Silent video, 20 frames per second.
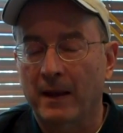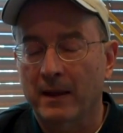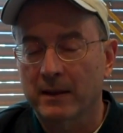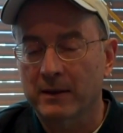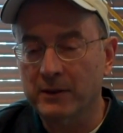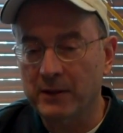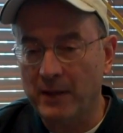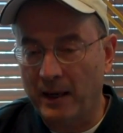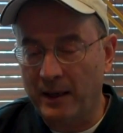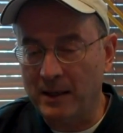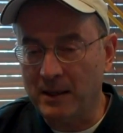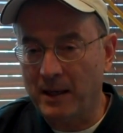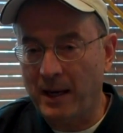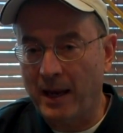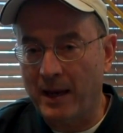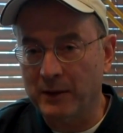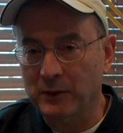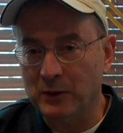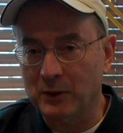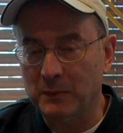The second
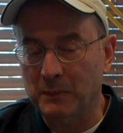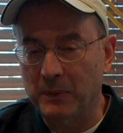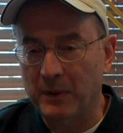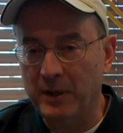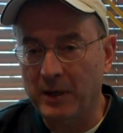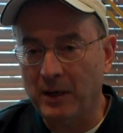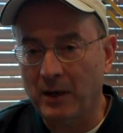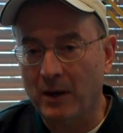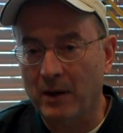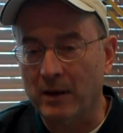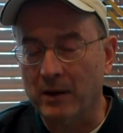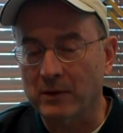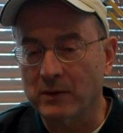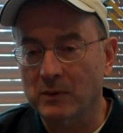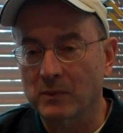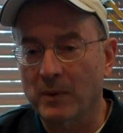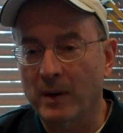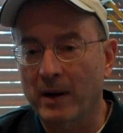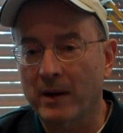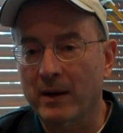cast is pretty good,
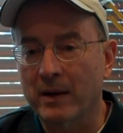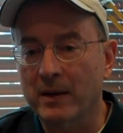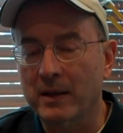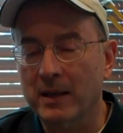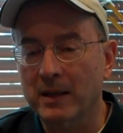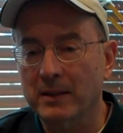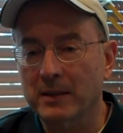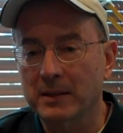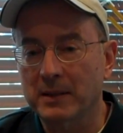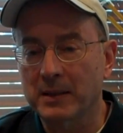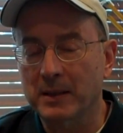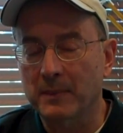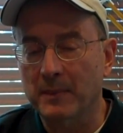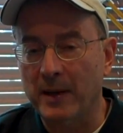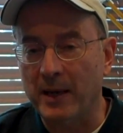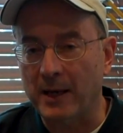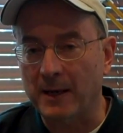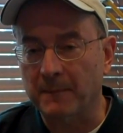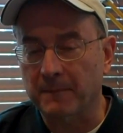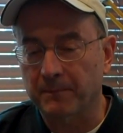it's where it needs to
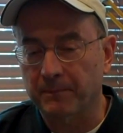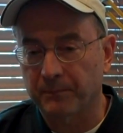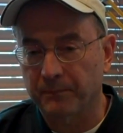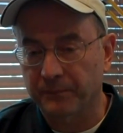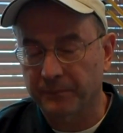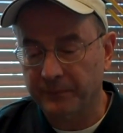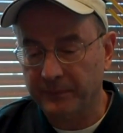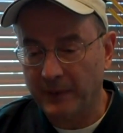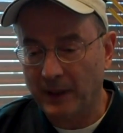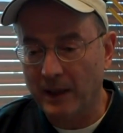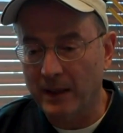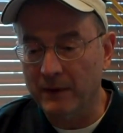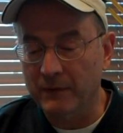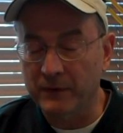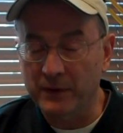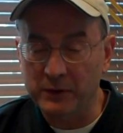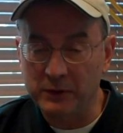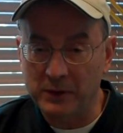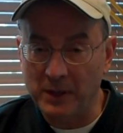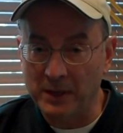be. The
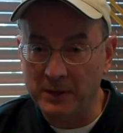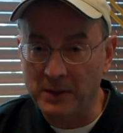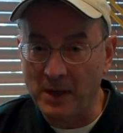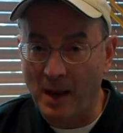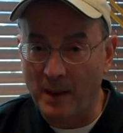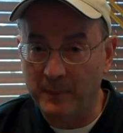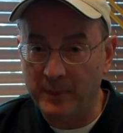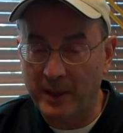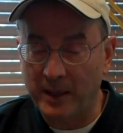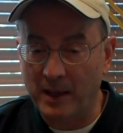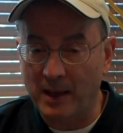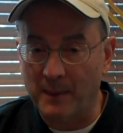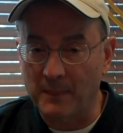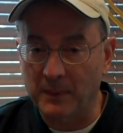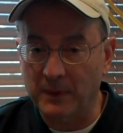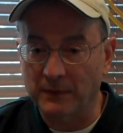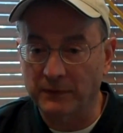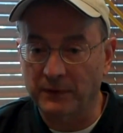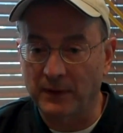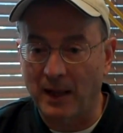fish does not pick
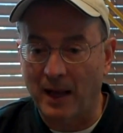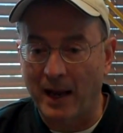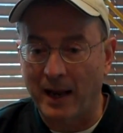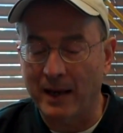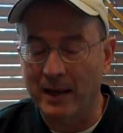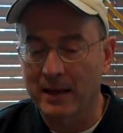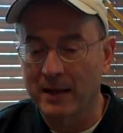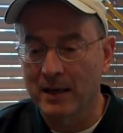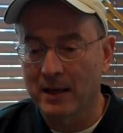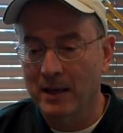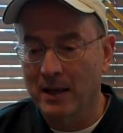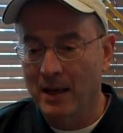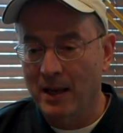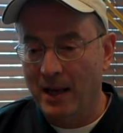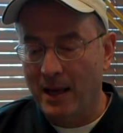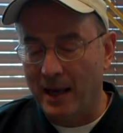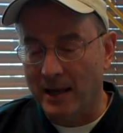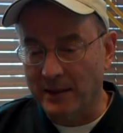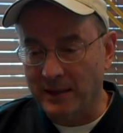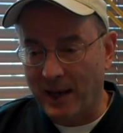up the fly.
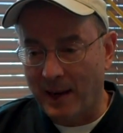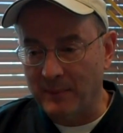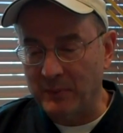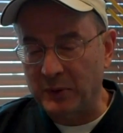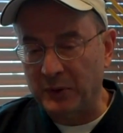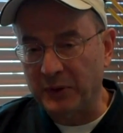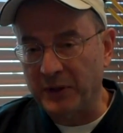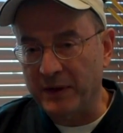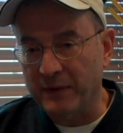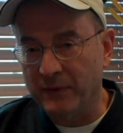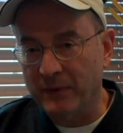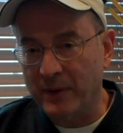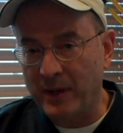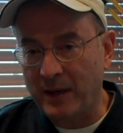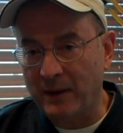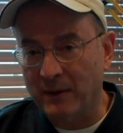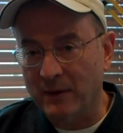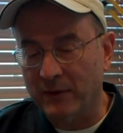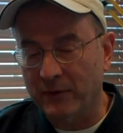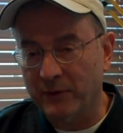As I'm
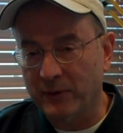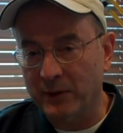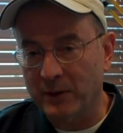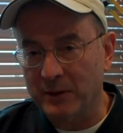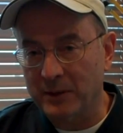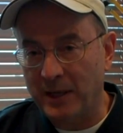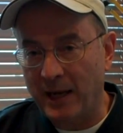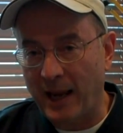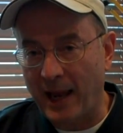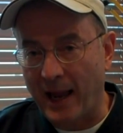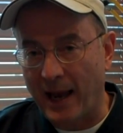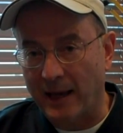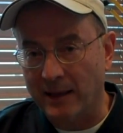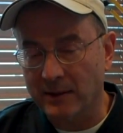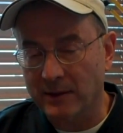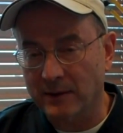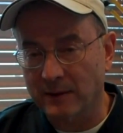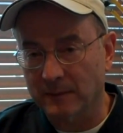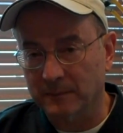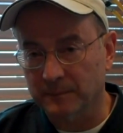delivering the third
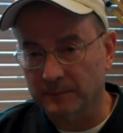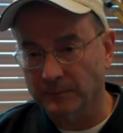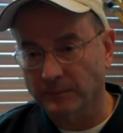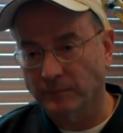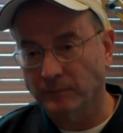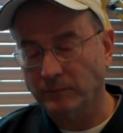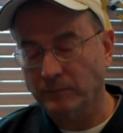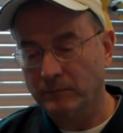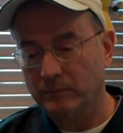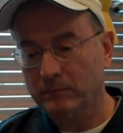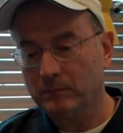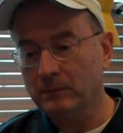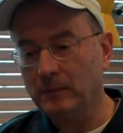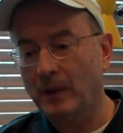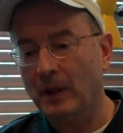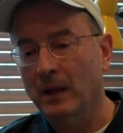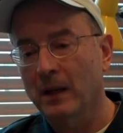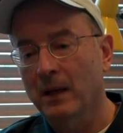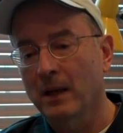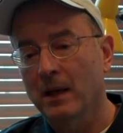cast,
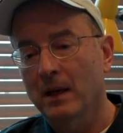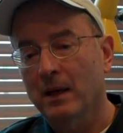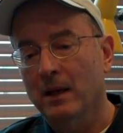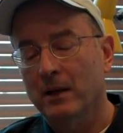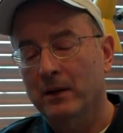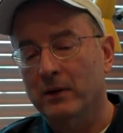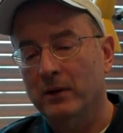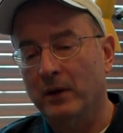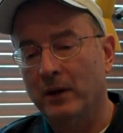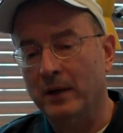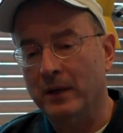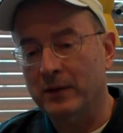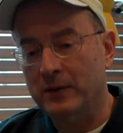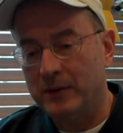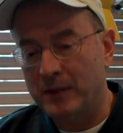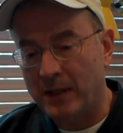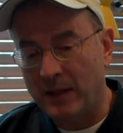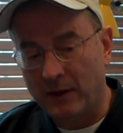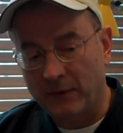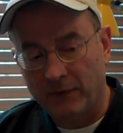you're going to
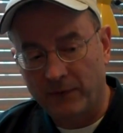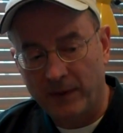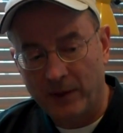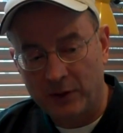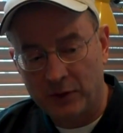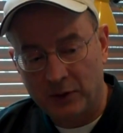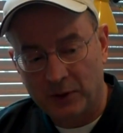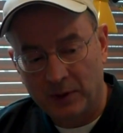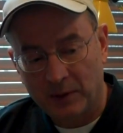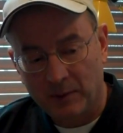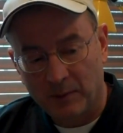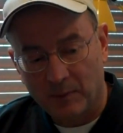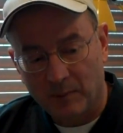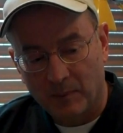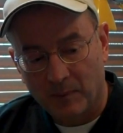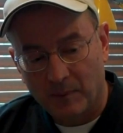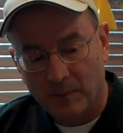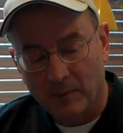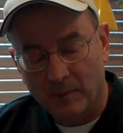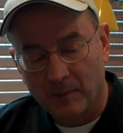see the fish
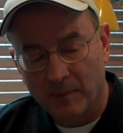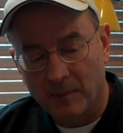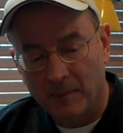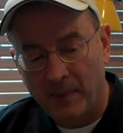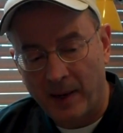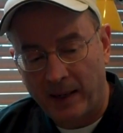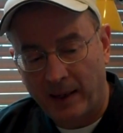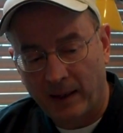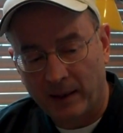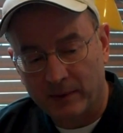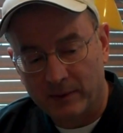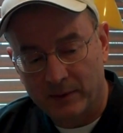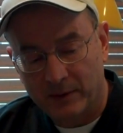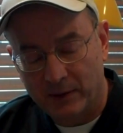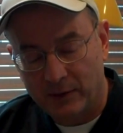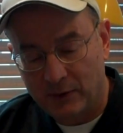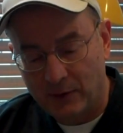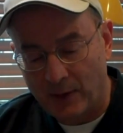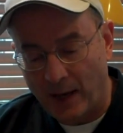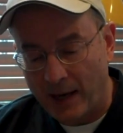make a
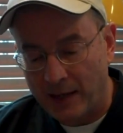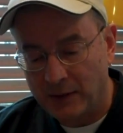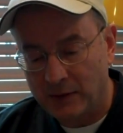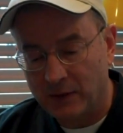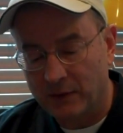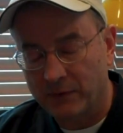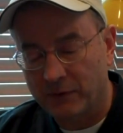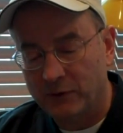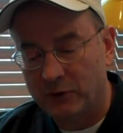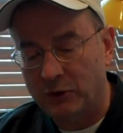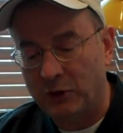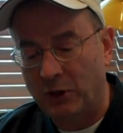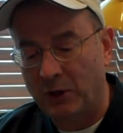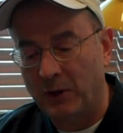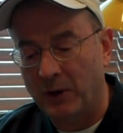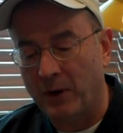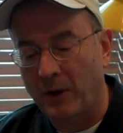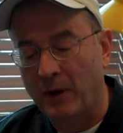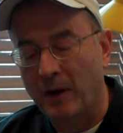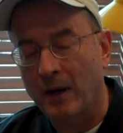decisive
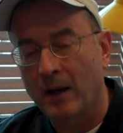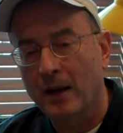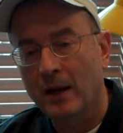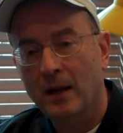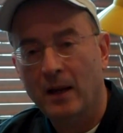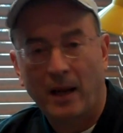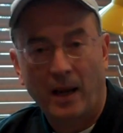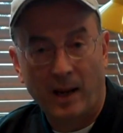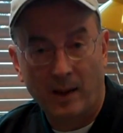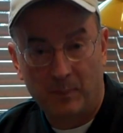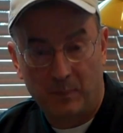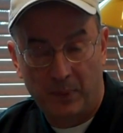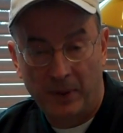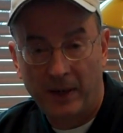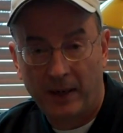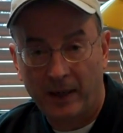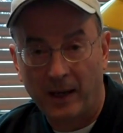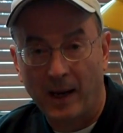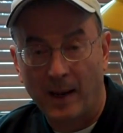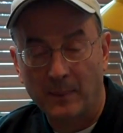turn and
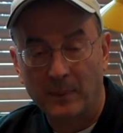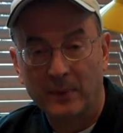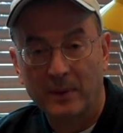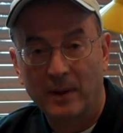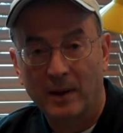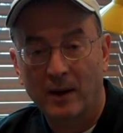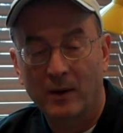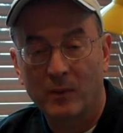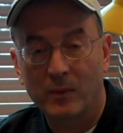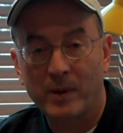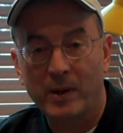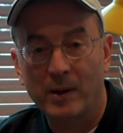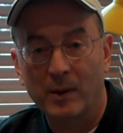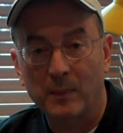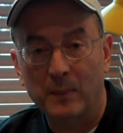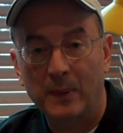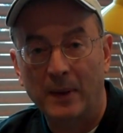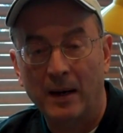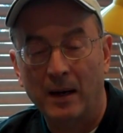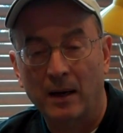pick up a real
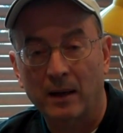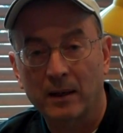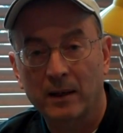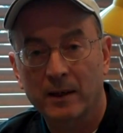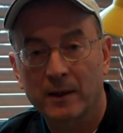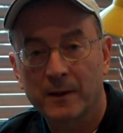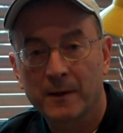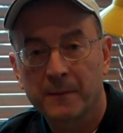bug.